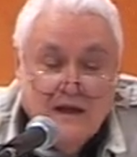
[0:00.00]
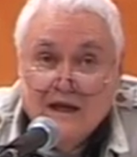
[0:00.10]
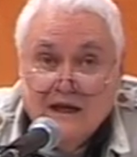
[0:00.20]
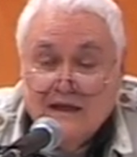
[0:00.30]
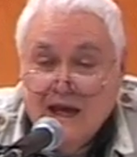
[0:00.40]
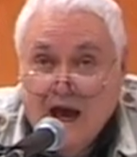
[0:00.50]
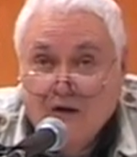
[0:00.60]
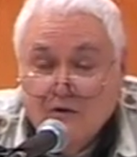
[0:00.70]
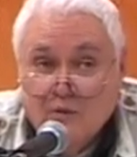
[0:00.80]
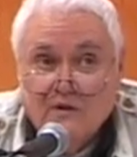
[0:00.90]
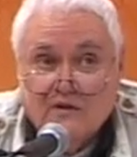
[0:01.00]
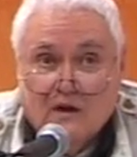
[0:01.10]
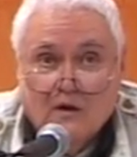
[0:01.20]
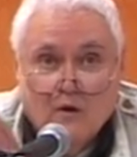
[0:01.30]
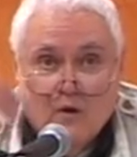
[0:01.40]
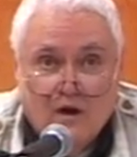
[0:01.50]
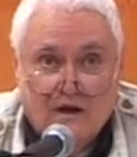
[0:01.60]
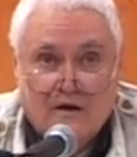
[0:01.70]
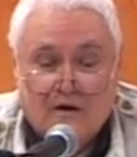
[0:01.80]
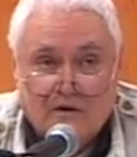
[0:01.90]
And Calvin was a
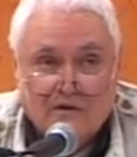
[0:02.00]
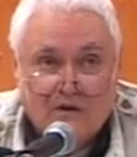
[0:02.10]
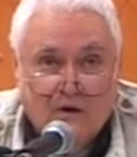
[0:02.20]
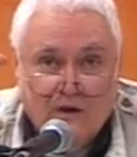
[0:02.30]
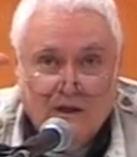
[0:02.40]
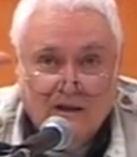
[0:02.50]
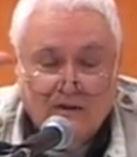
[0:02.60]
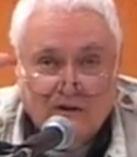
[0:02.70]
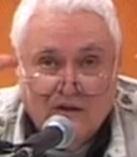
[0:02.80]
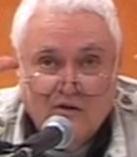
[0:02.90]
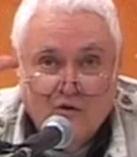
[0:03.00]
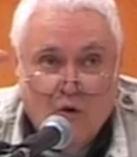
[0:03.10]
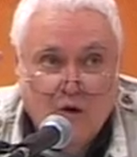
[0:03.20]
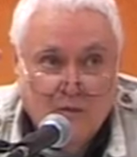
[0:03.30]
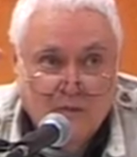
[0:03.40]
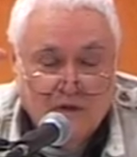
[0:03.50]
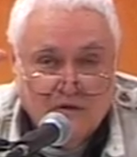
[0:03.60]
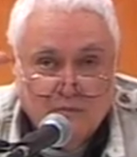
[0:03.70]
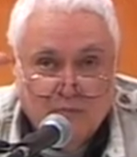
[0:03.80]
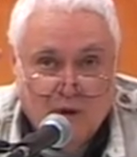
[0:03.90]
lawyer, so in this enormous
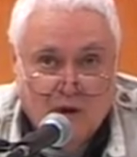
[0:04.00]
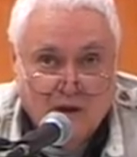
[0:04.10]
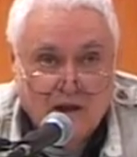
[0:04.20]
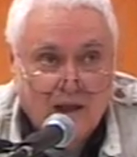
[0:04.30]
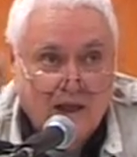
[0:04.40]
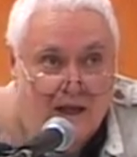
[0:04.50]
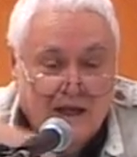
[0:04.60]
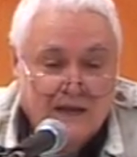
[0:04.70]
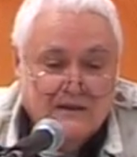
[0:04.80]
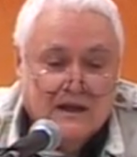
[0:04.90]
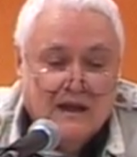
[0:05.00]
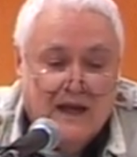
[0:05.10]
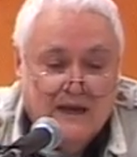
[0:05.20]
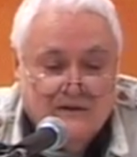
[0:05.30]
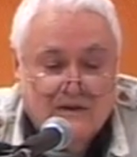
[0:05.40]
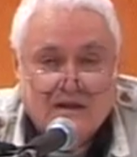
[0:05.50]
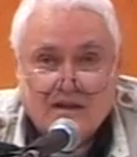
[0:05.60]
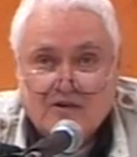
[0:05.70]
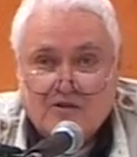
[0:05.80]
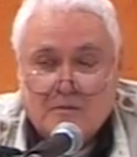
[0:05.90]
book, the last
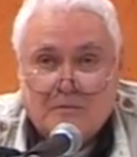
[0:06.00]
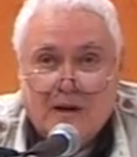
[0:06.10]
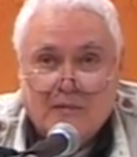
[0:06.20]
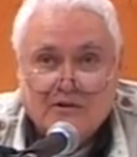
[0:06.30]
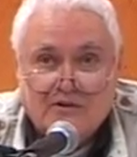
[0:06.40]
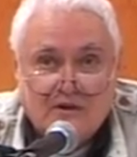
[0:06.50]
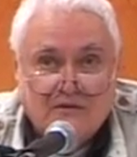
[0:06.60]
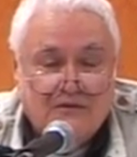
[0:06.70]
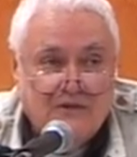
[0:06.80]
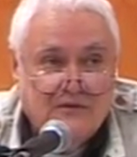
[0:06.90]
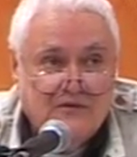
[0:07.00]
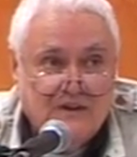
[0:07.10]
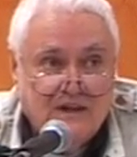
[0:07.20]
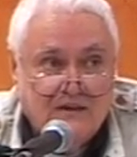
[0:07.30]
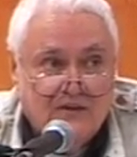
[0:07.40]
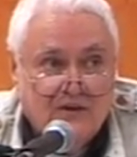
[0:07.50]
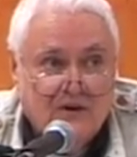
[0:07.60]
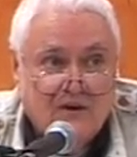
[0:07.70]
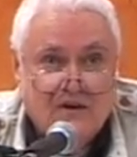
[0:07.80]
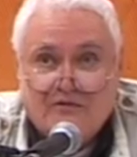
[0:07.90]
edition published in
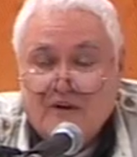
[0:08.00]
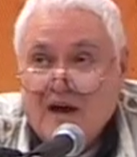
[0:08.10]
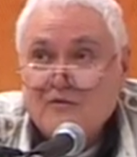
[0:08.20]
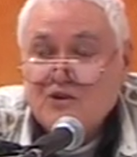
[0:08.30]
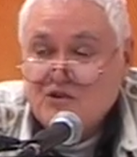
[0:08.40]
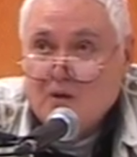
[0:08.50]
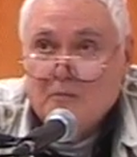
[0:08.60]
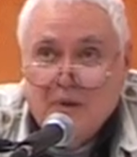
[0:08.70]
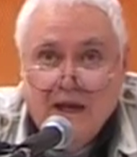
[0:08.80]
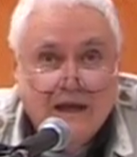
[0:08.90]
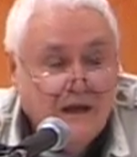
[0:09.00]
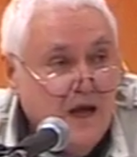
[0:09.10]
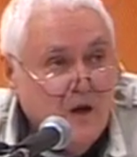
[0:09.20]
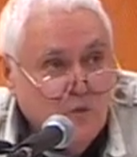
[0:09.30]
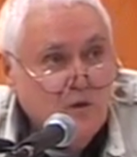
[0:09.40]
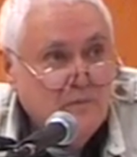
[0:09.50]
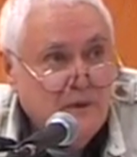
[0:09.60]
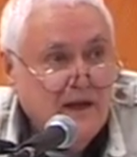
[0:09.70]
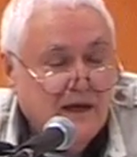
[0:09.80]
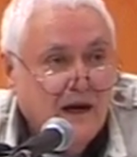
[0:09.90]
1535, which I'll bet would
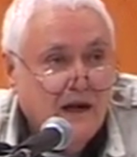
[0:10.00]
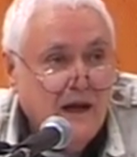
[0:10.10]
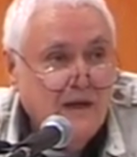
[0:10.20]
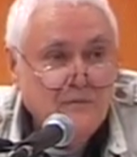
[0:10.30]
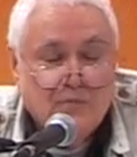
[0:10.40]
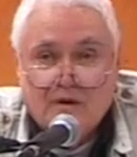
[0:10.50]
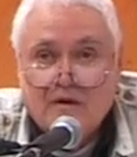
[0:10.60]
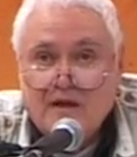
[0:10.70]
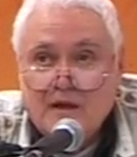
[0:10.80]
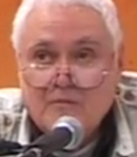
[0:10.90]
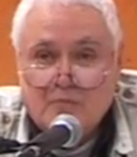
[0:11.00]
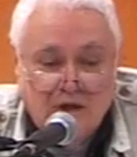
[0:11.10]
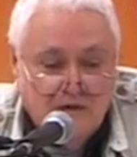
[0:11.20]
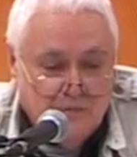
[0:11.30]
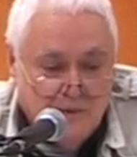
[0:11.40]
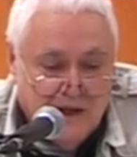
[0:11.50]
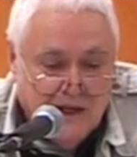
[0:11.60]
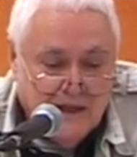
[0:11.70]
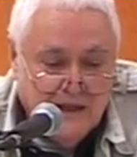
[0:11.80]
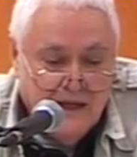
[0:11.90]
be in a library in
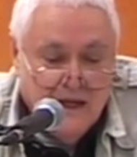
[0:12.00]
Brisbane,